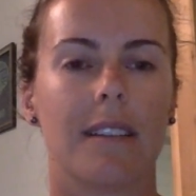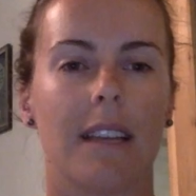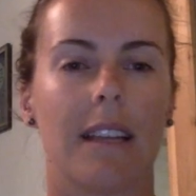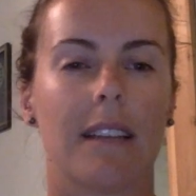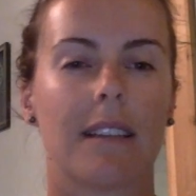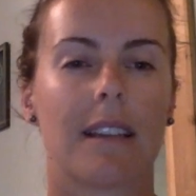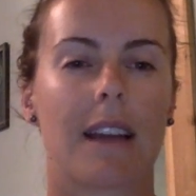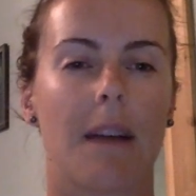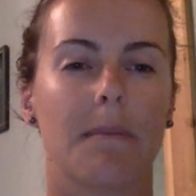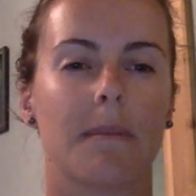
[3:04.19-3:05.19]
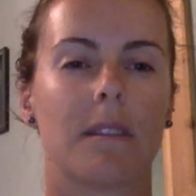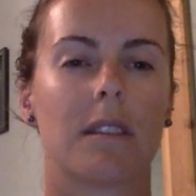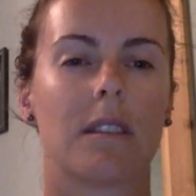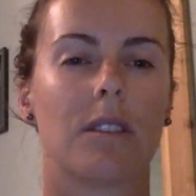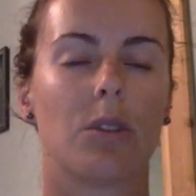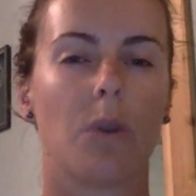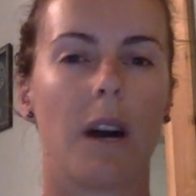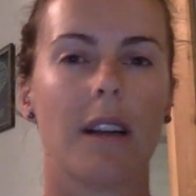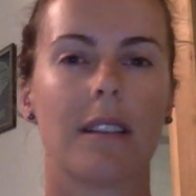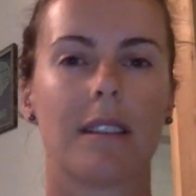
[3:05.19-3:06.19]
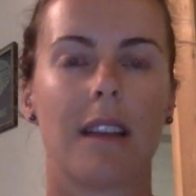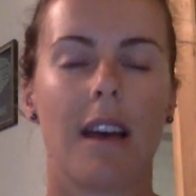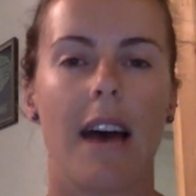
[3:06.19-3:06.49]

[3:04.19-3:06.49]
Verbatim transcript: it comes to us